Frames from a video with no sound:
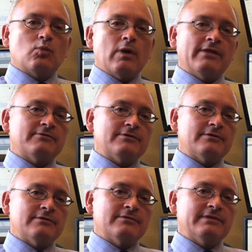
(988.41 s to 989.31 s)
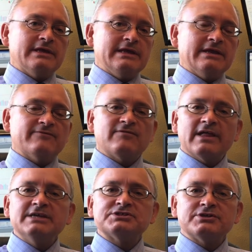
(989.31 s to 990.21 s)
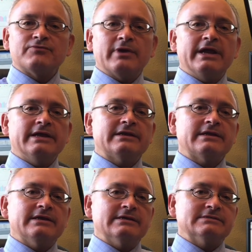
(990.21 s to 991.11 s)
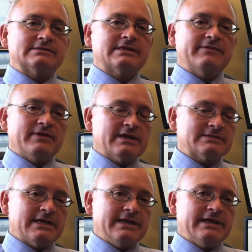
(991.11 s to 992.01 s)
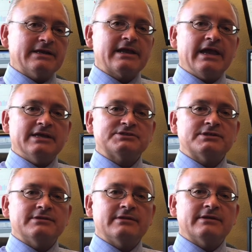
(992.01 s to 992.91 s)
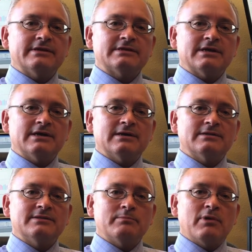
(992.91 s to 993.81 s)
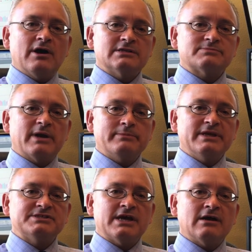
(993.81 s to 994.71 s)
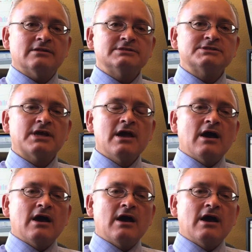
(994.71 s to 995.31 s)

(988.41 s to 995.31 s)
whether the inflation rate is giving us any indication that bonds might be challenged.